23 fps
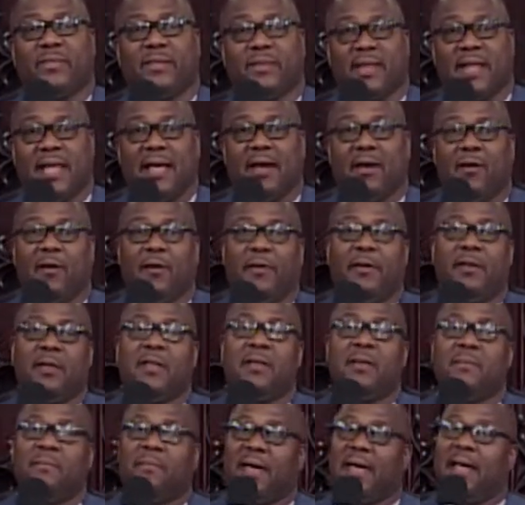Now,
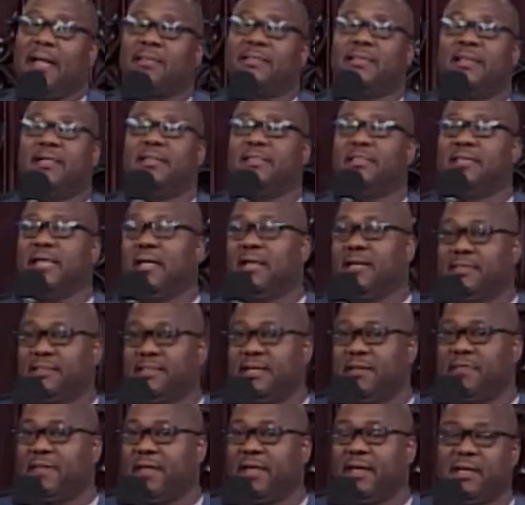back to the
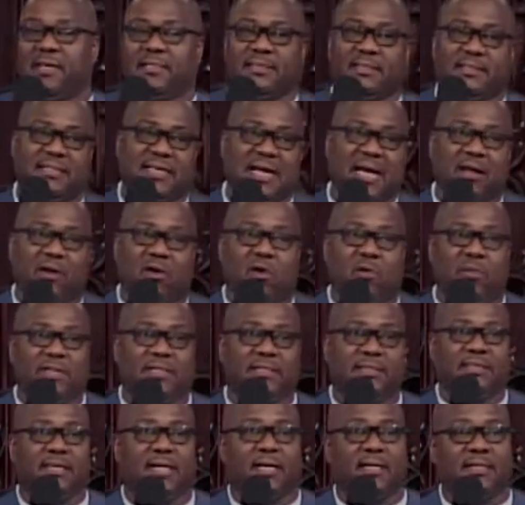jealousy thing, because it's not
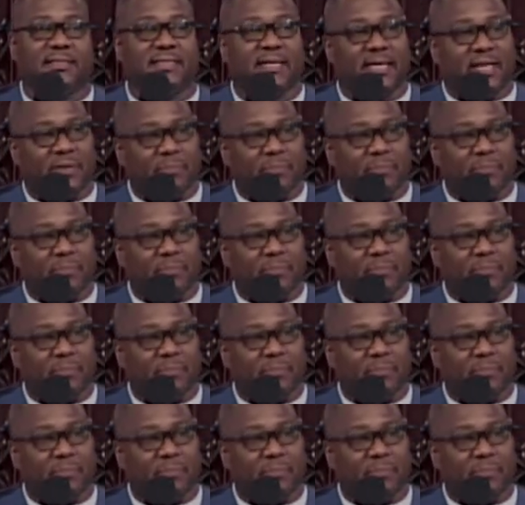always jealousy.